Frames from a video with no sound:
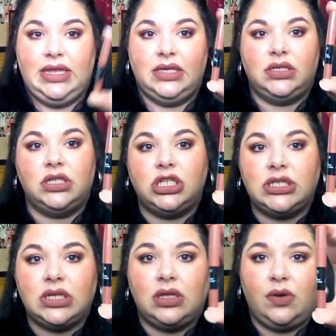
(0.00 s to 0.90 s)
This is
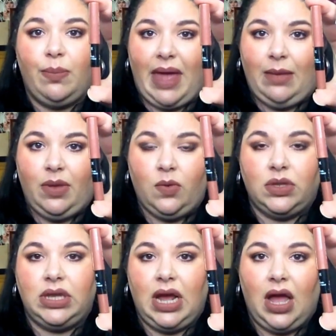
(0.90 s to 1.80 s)
just a little baby one
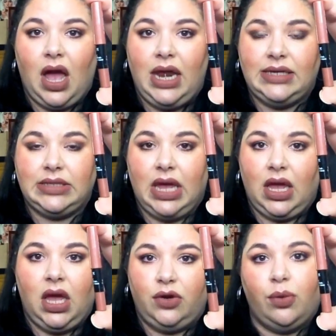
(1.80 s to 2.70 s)
that I got as like a
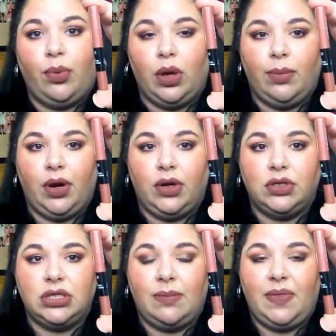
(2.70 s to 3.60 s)
100-point perk or
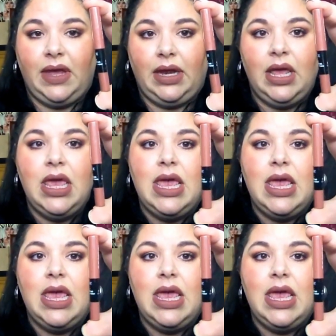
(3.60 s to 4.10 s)
something.